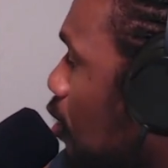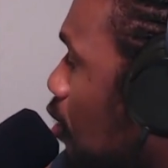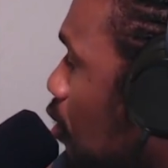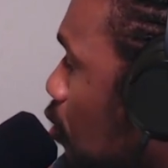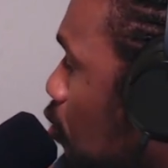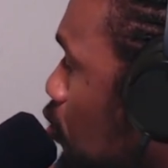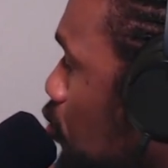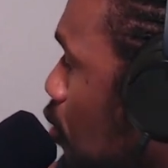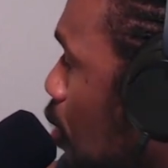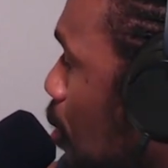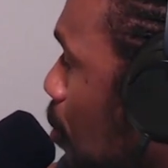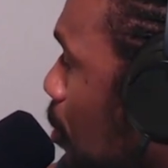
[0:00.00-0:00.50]

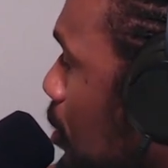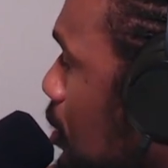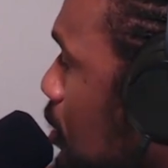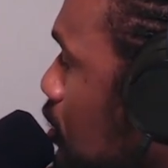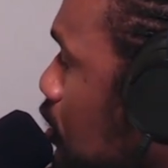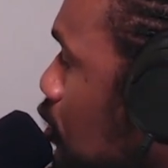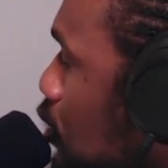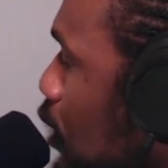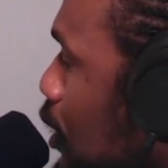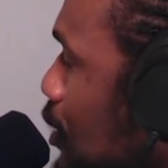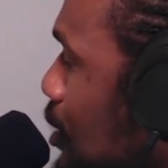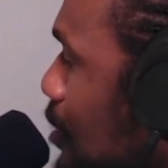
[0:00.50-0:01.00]
Romans
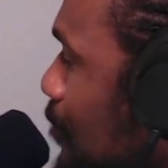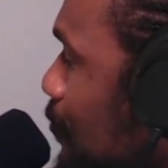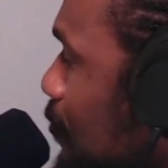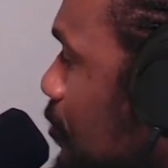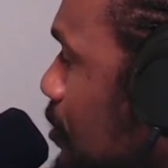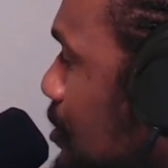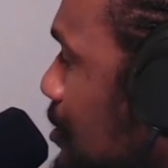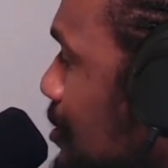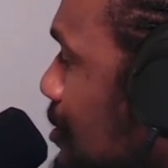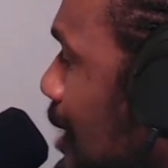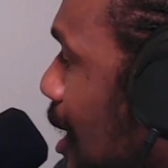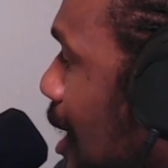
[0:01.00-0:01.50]
13,
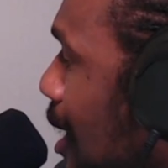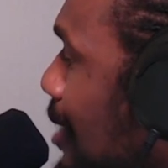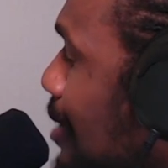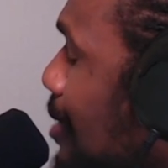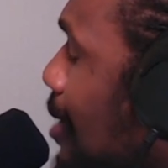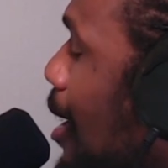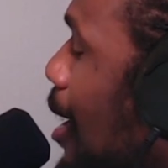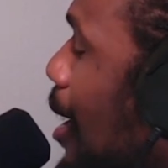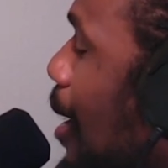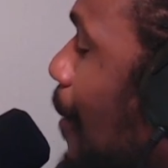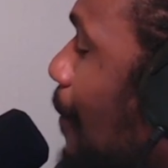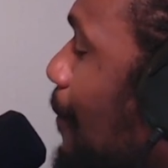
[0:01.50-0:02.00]
verse 9,
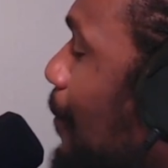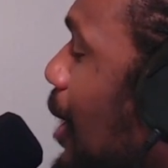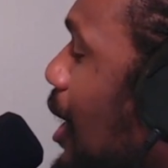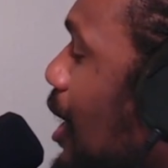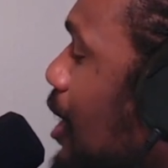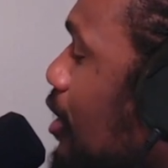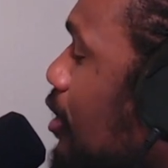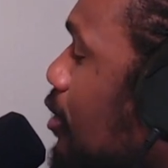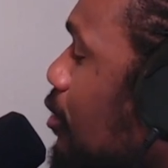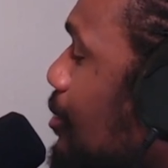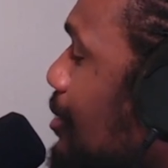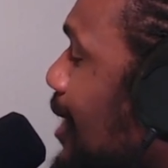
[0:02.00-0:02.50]

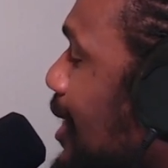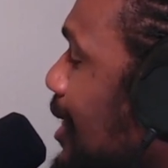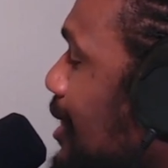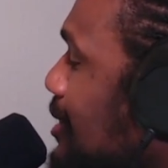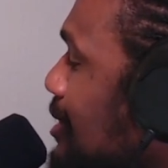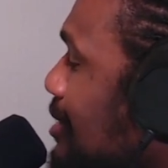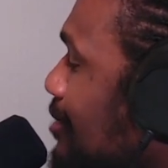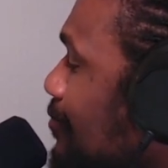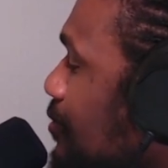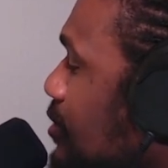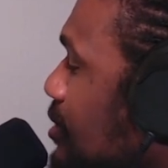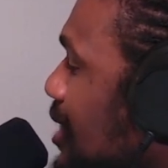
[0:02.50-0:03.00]
Matthew
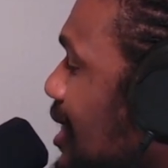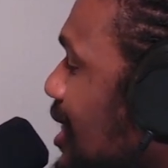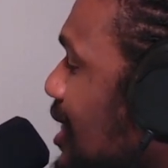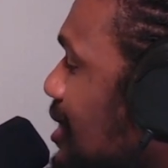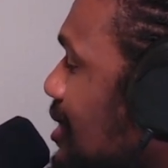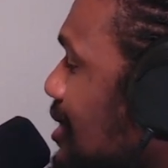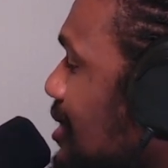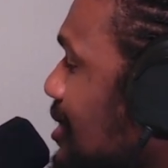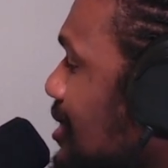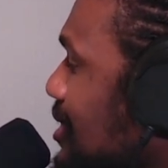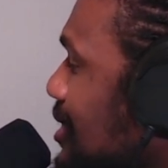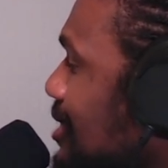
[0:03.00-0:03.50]
19, verse
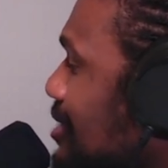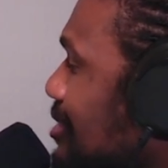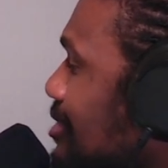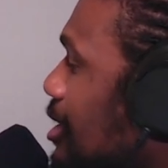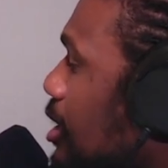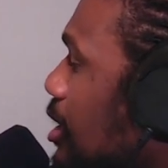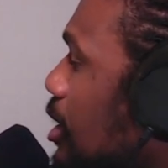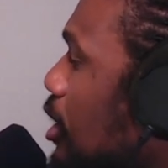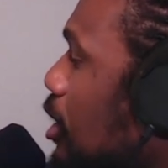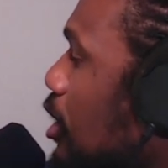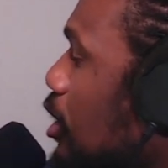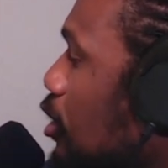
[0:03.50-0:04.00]
18 says,
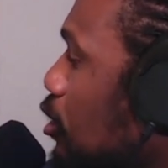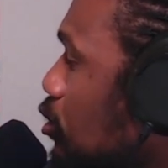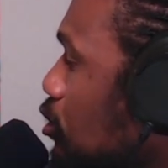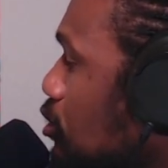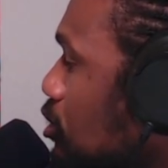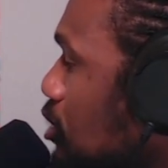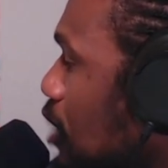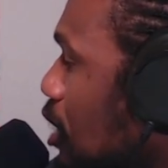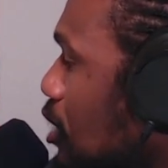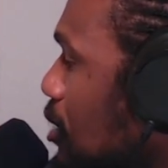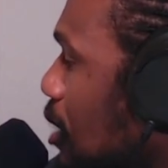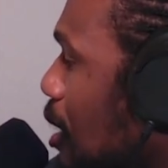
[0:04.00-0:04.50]
You
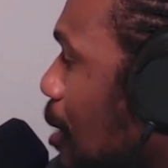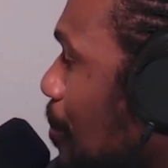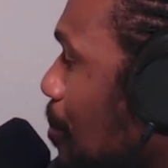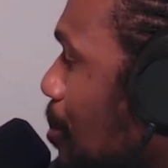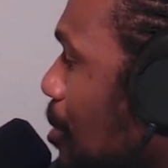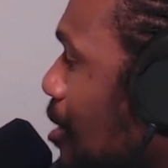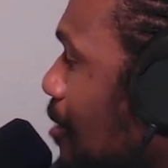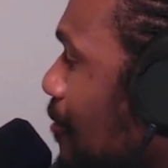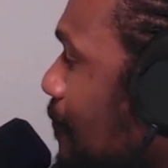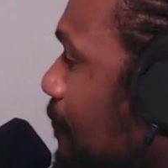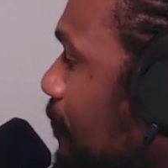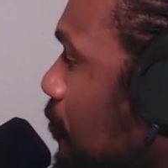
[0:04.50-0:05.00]
shall not
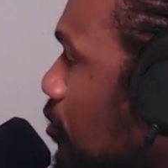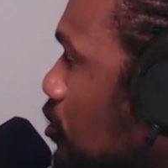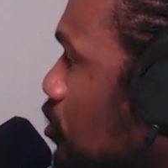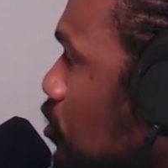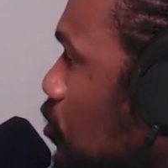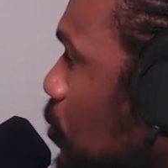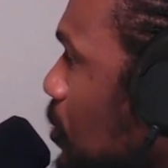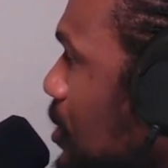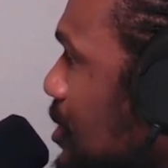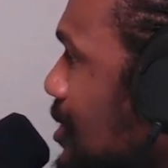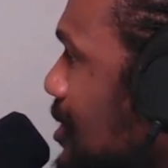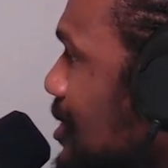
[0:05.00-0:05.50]
bear false
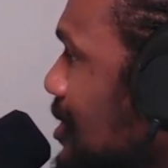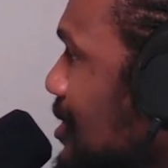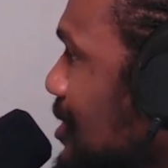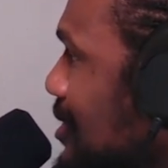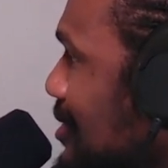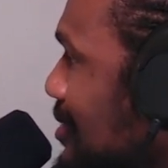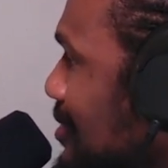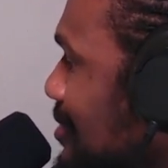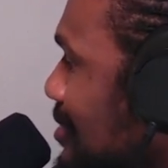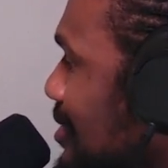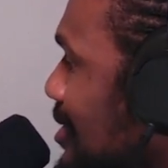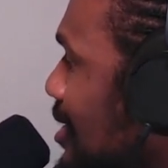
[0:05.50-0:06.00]

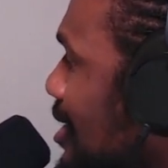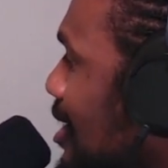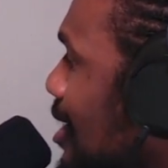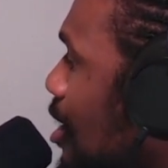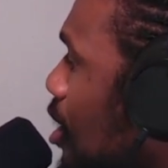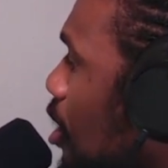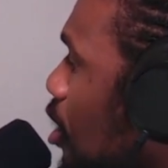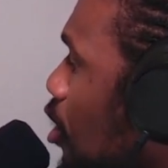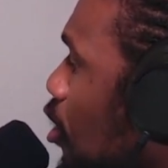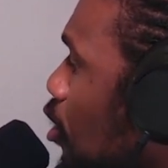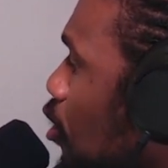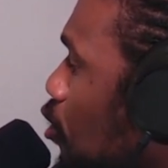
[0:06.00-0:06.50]
witnesses.
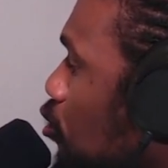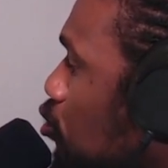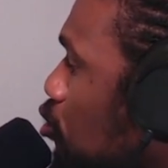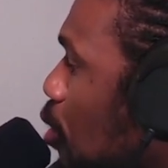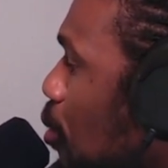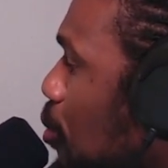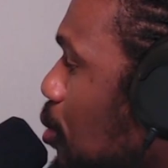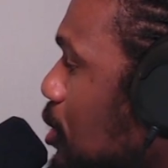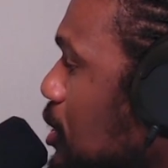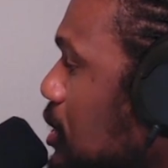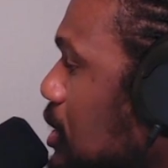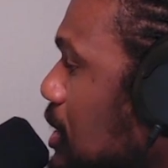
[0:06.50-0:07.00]

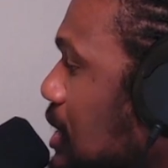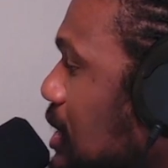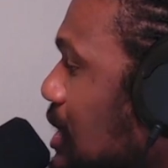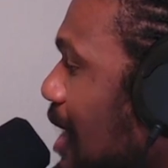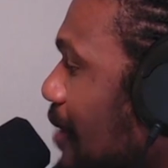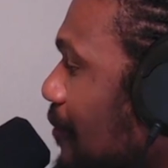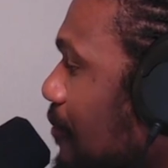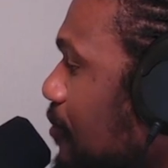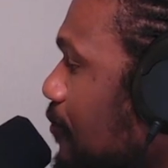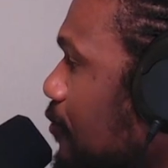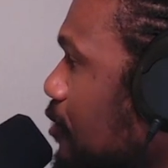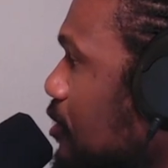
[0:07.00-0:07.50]
Romans
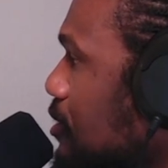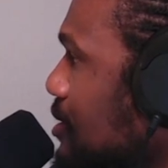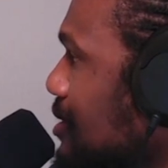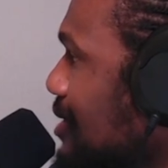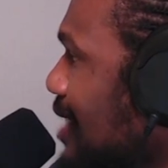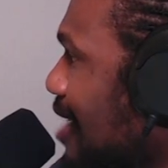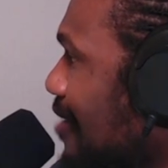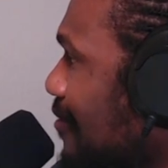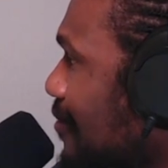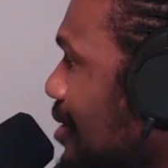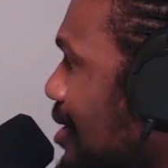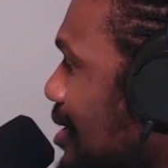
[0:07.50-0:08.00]
7, verse
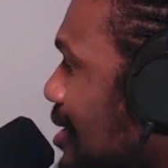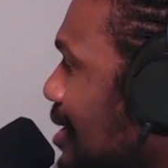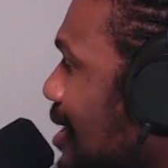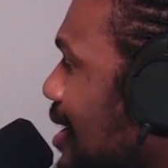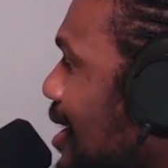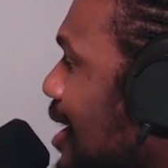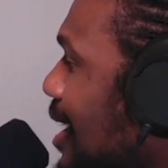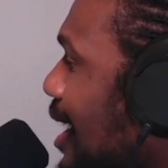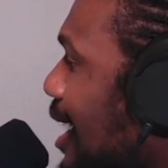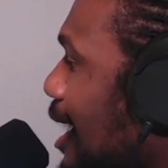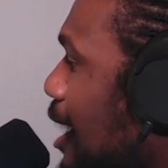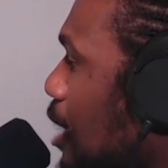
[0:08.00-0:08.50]
7,
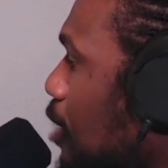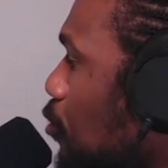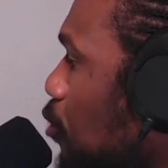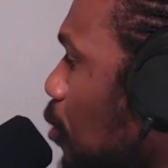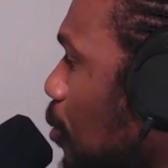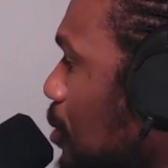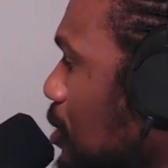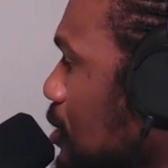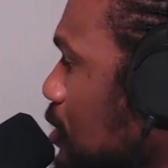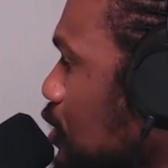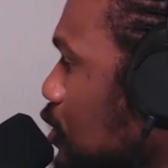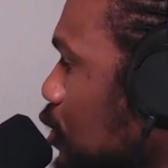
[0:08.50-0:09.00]
and
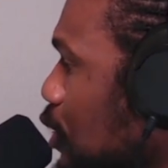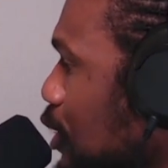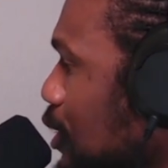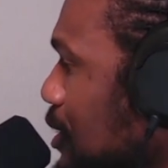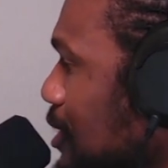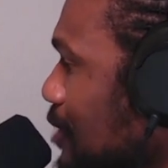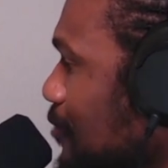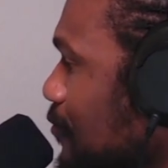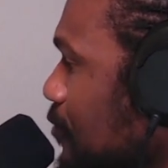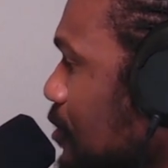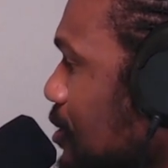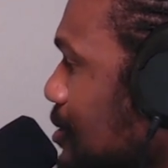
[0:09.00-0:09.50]
Romans
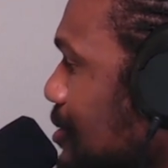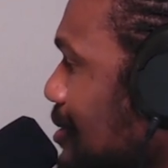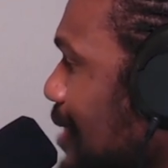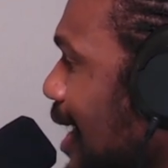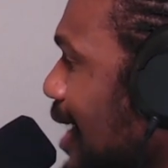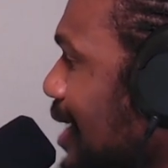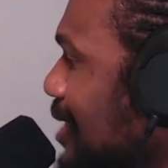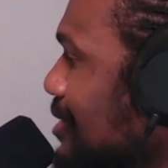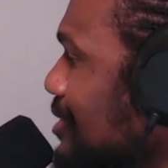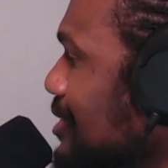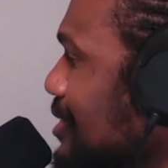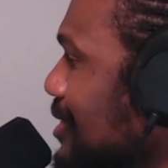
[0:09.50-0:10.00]
13, verse
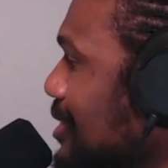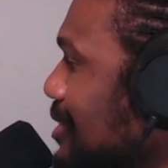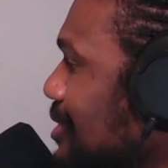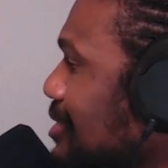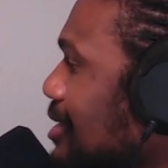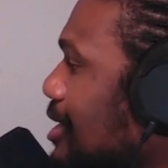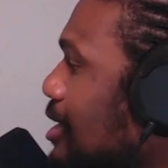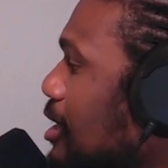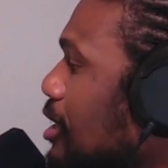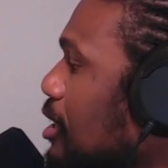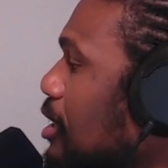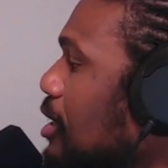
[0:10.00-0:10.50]
9 says,
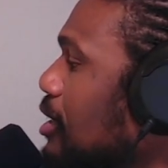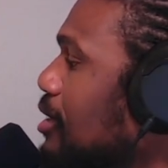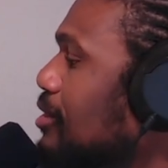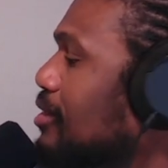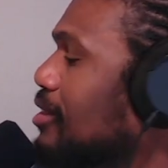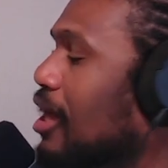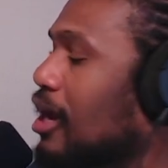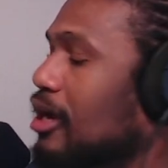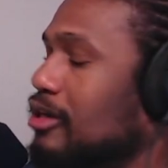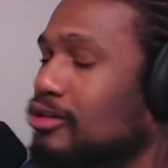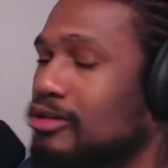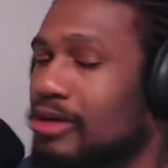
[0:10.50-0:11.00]

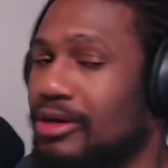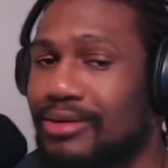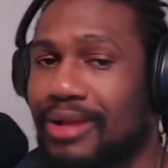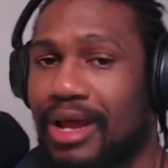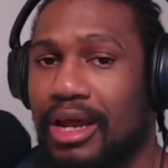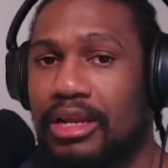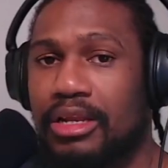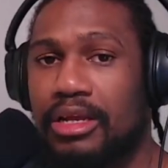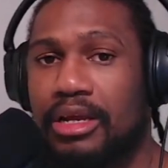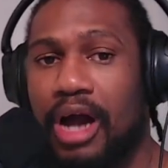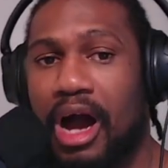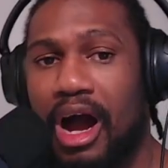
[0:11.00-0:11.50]
Thou shalt
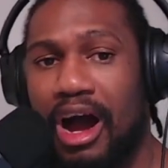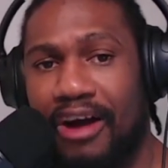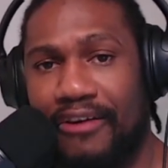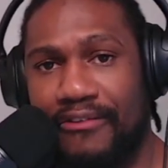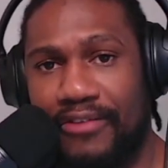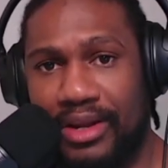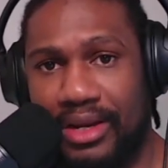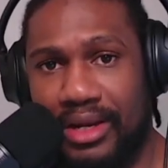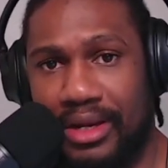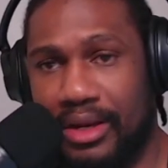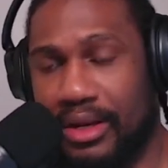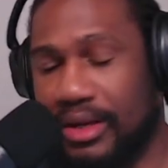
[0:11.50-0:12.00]
not
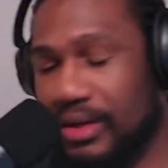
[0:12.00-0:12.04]
covet.